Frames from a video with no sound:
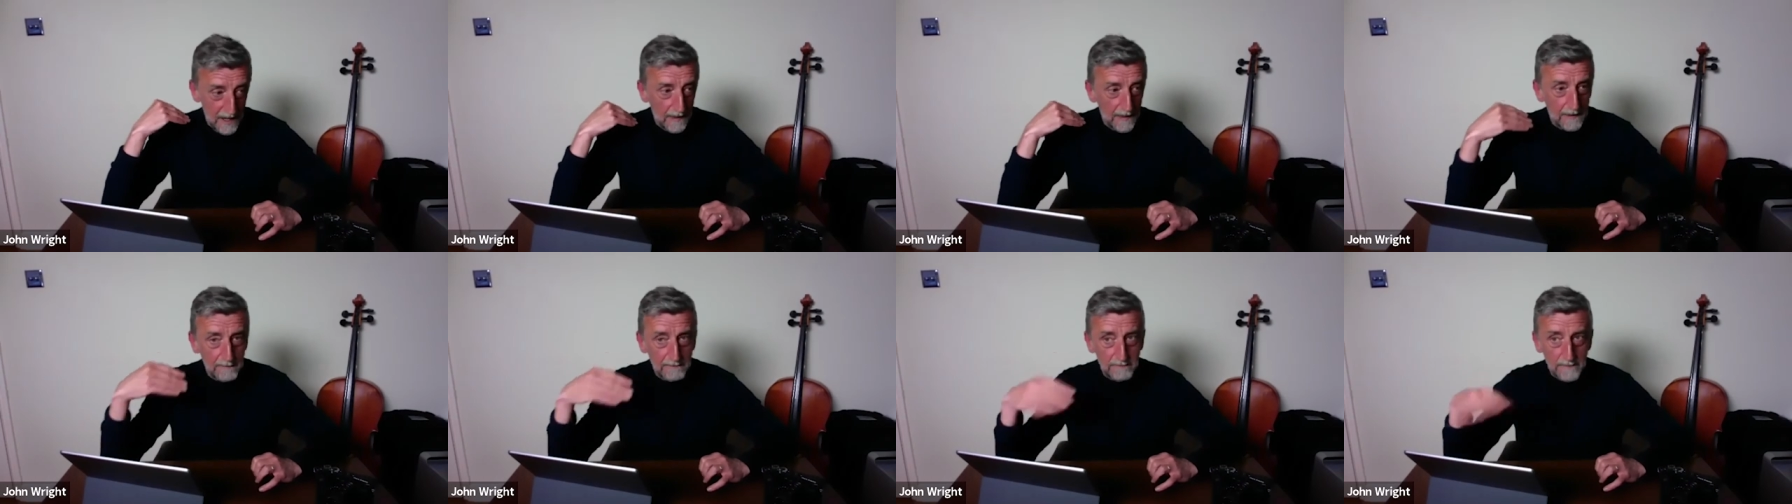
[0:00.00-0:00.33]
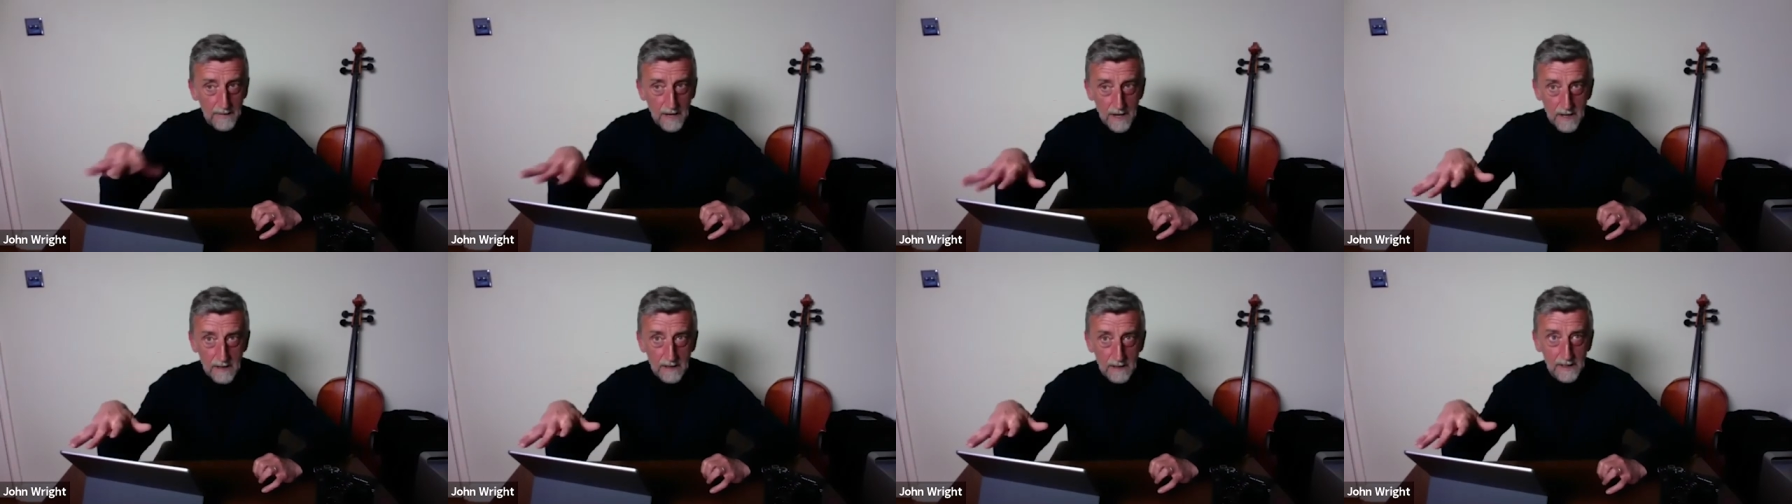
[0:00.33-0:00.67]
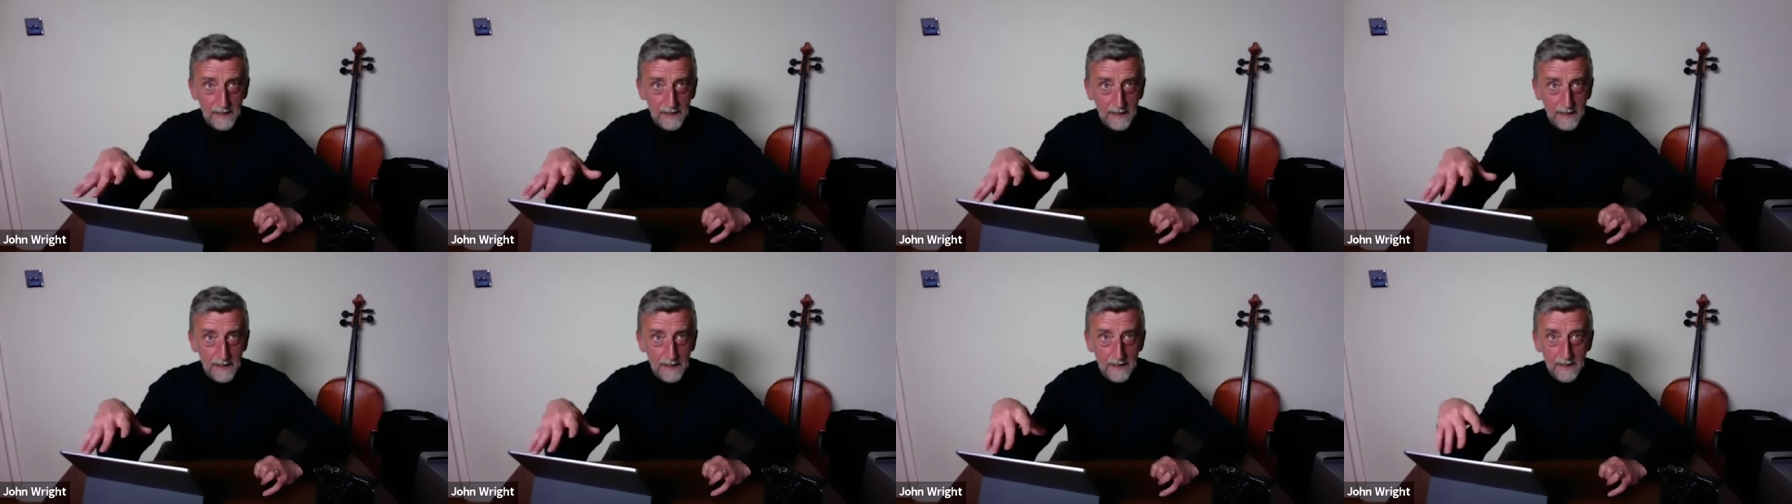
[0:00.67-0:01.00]
the
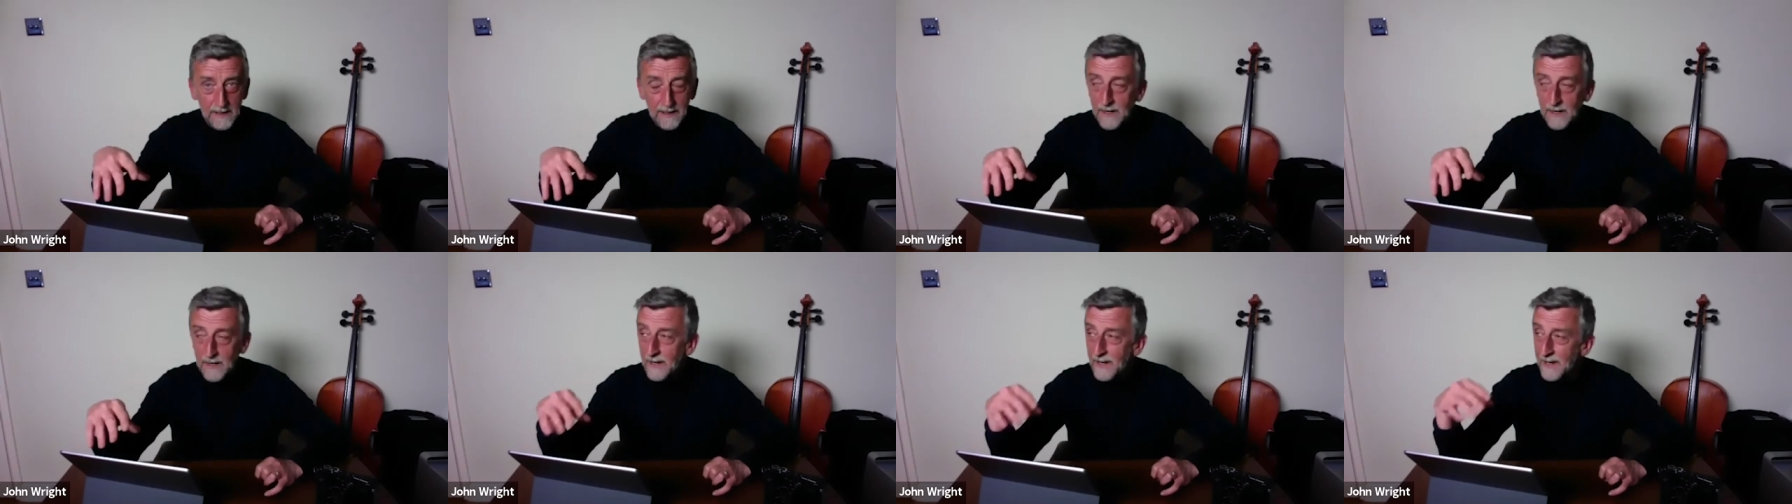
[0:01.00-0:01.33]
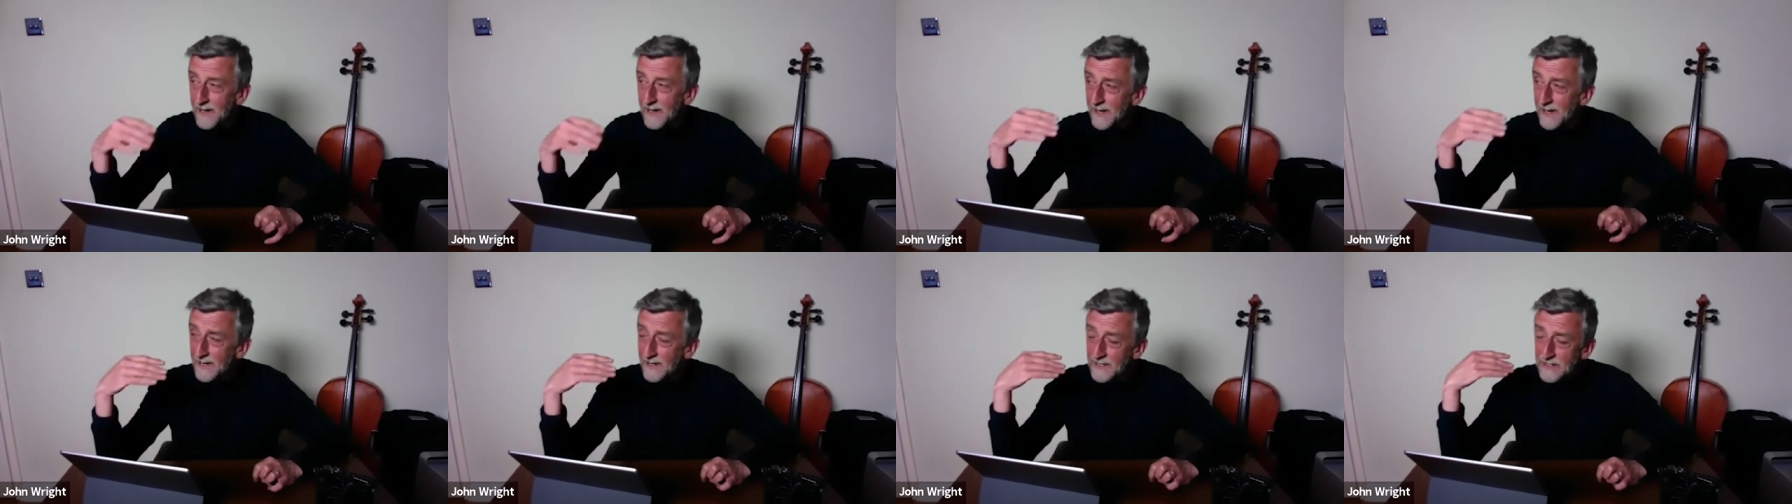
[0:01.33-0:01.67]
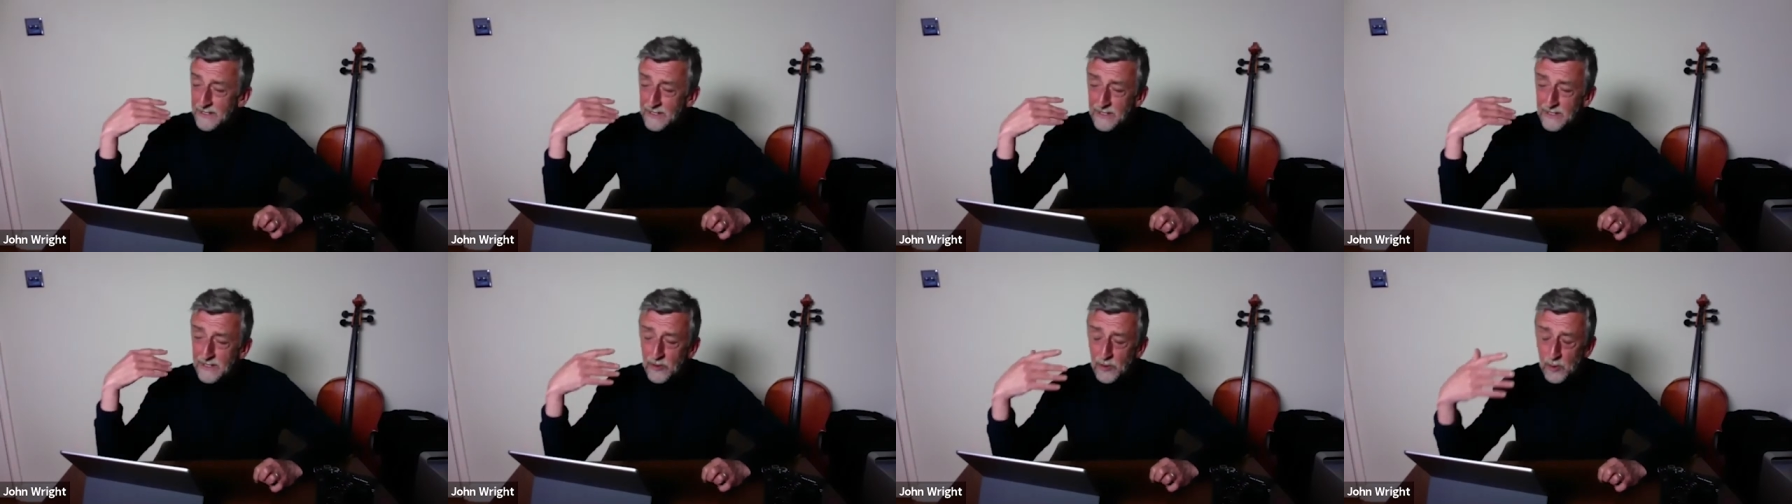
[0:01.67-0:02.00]
market is
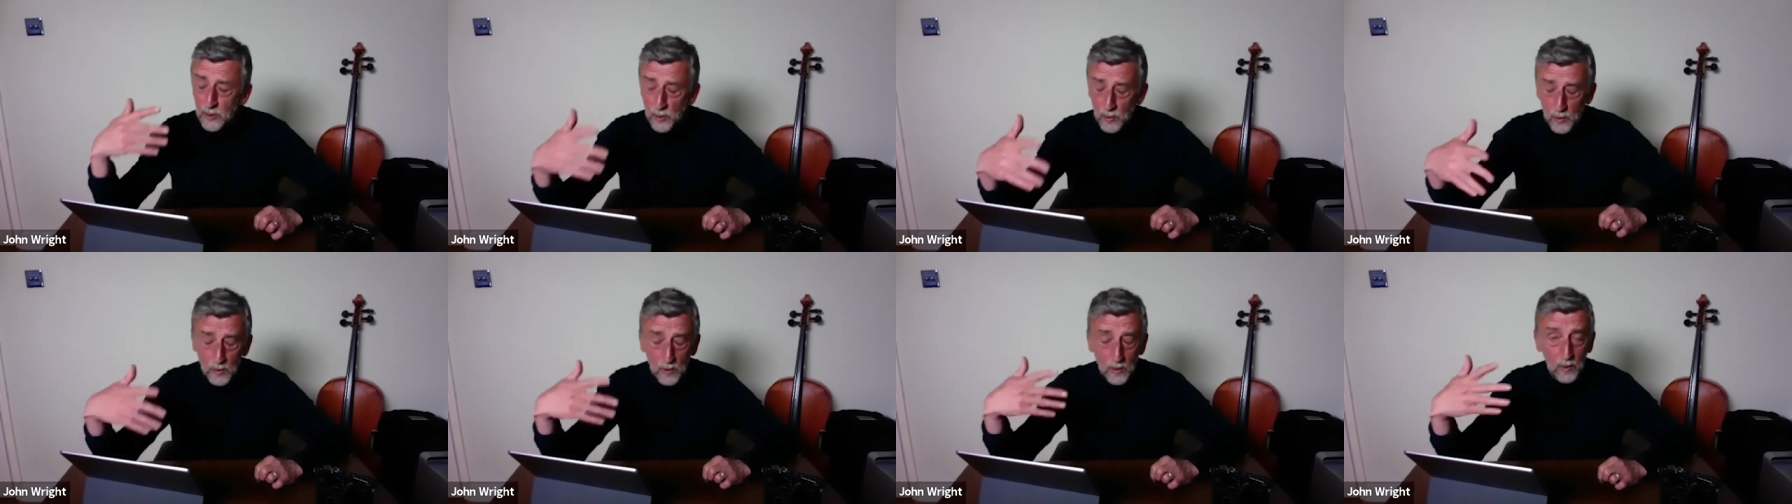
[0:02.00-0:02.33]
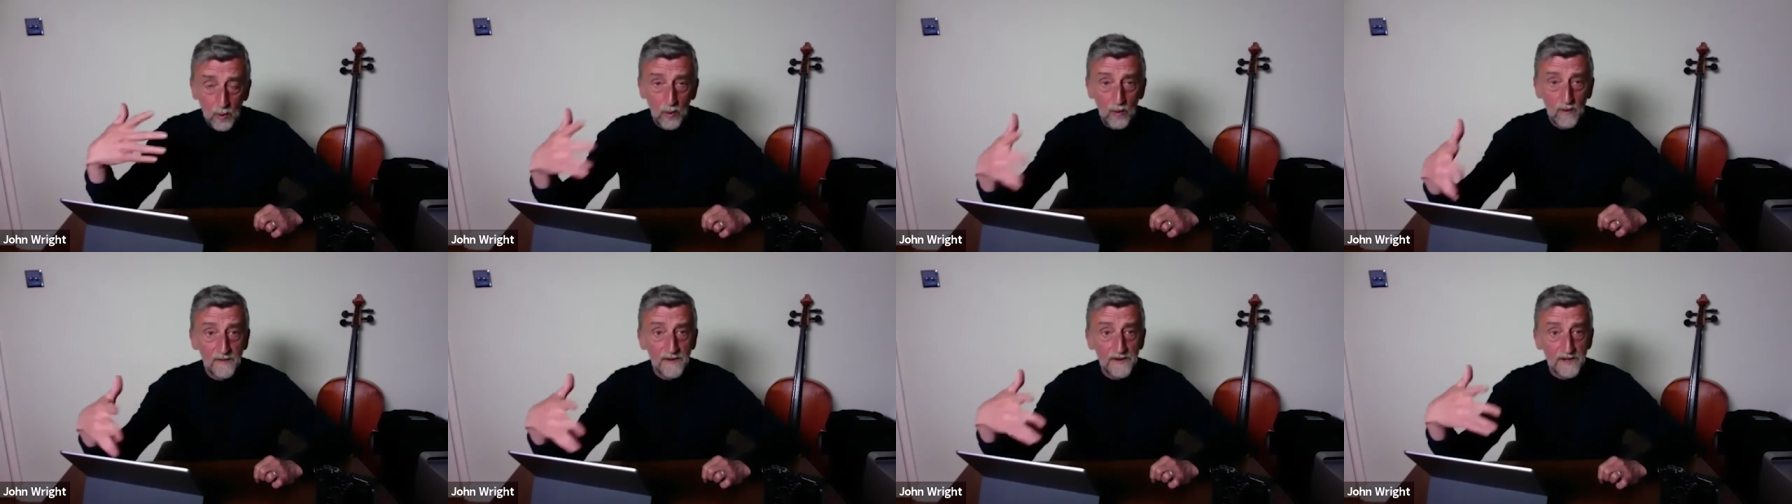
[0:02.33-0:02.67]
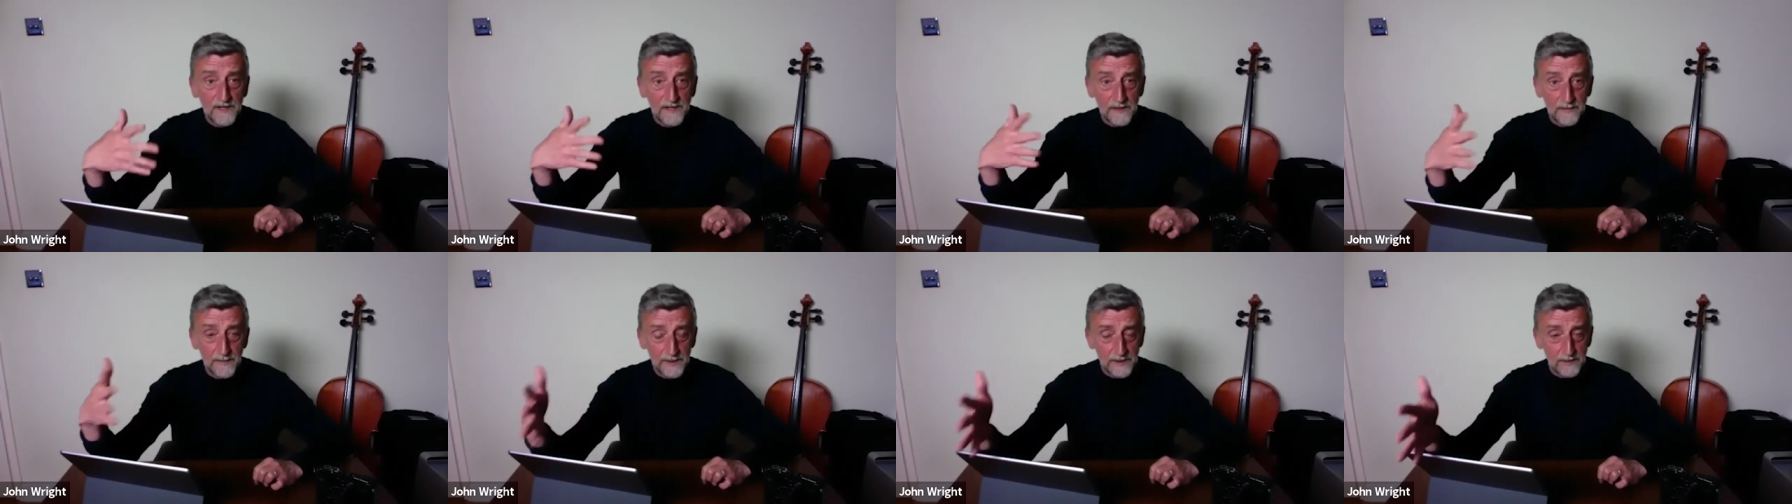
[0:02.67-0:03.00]
so
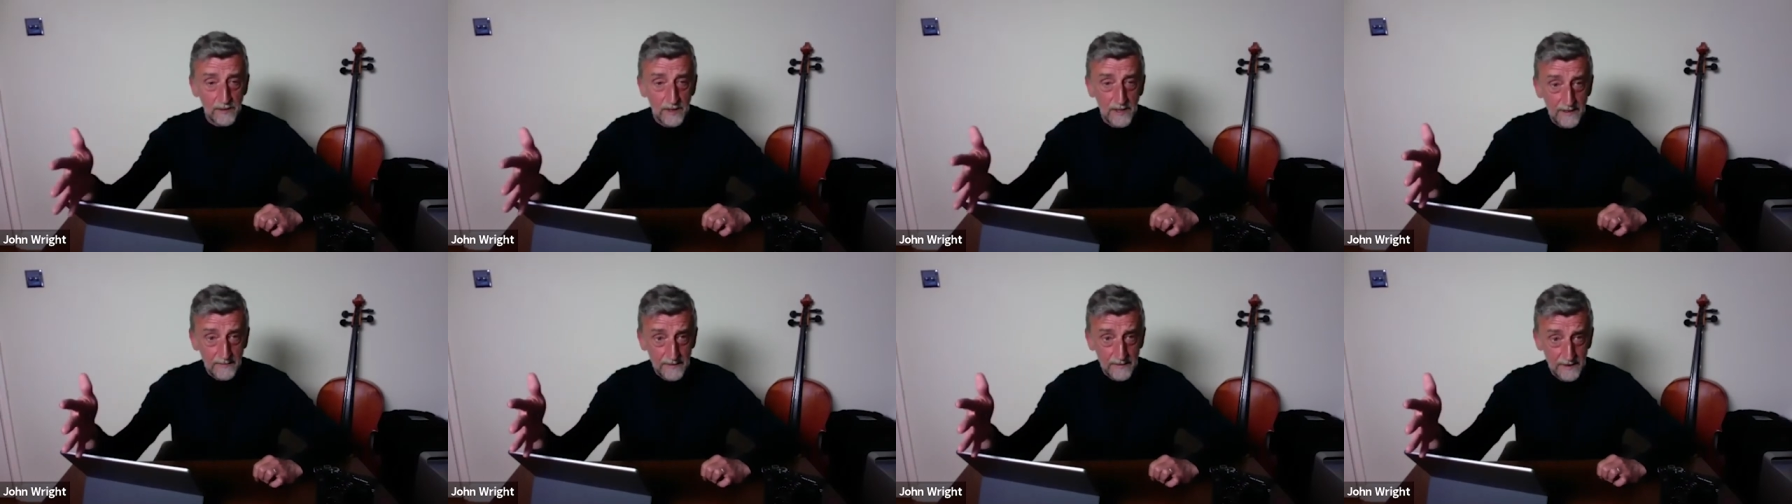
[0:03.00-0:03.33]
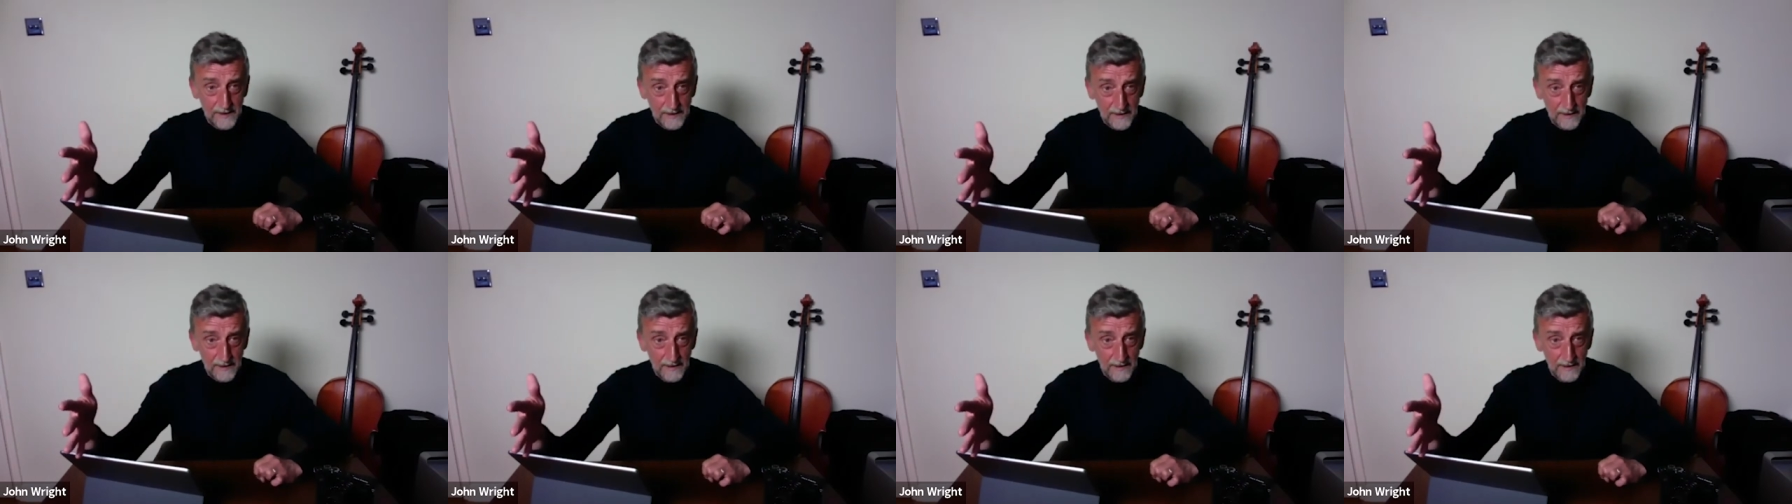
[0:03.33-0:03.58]
oversubscribed.